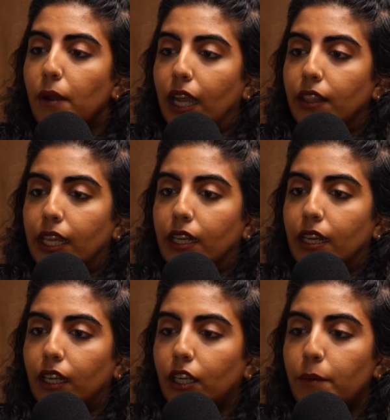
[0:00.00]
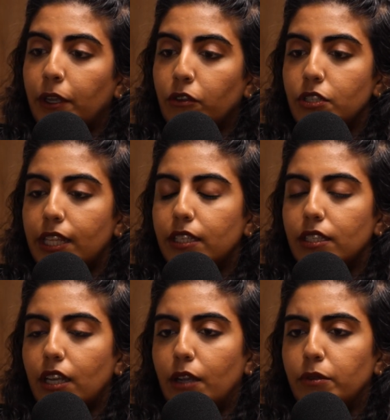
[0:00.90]
And then coming onto
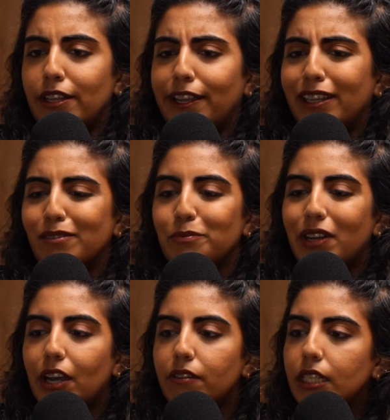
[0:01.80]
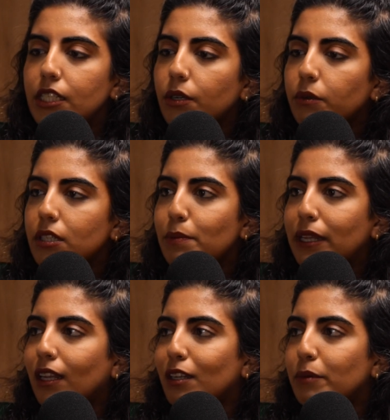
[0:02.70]
this, I was like, I really don't want to
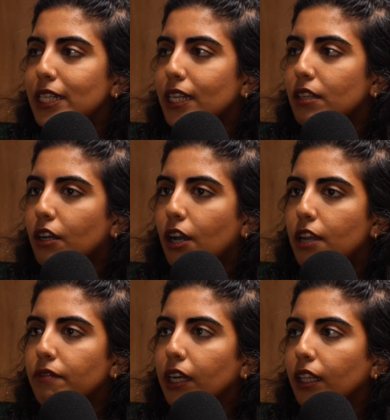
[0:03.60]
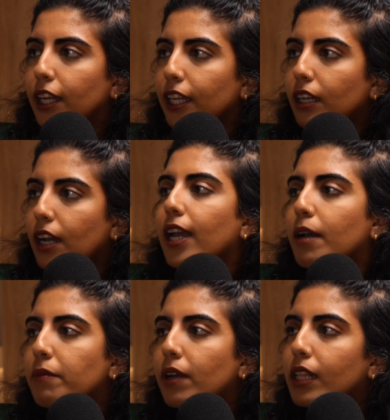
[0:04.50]
spend my days hungover. I
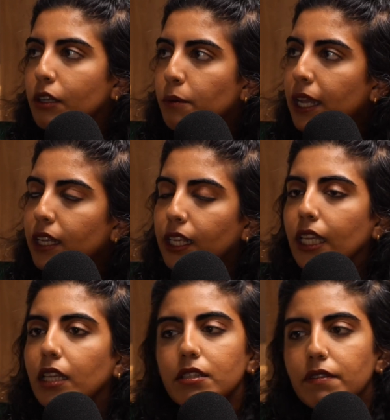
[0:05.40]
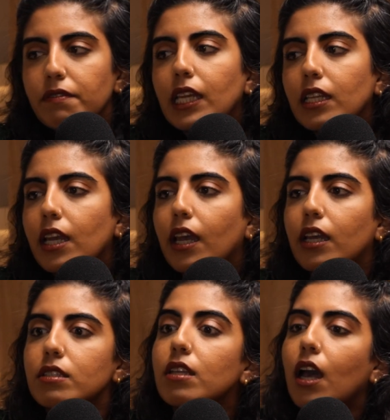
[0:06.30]
am a little bit into
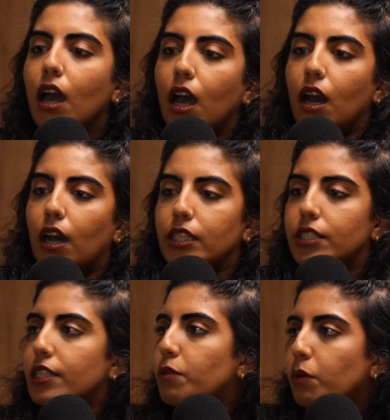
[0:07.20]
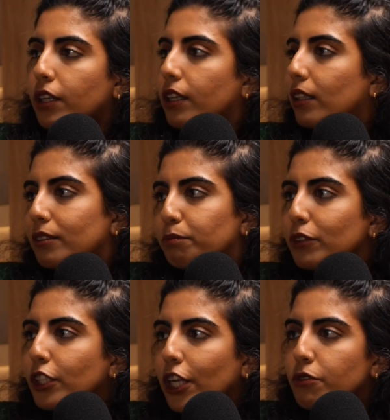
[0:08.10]
fitness. I did want to,
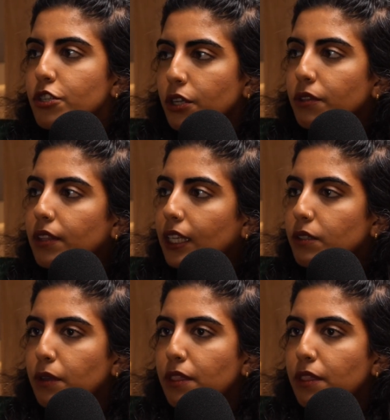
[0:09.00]
do things